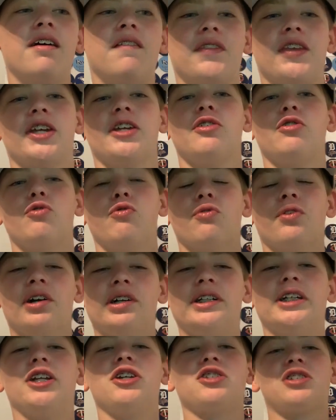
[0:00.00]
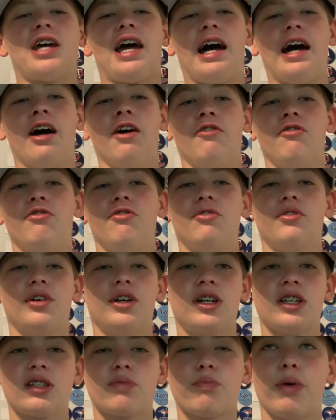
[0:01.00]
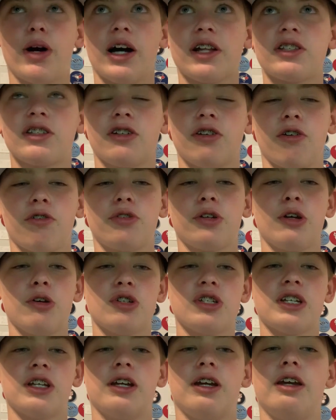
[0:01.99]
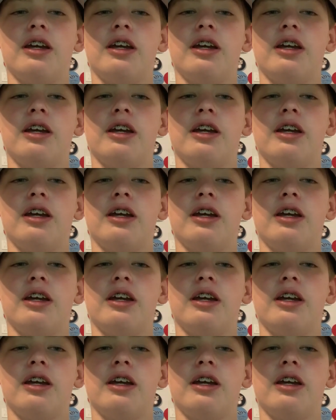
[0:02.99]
that you really just have spots in your rotation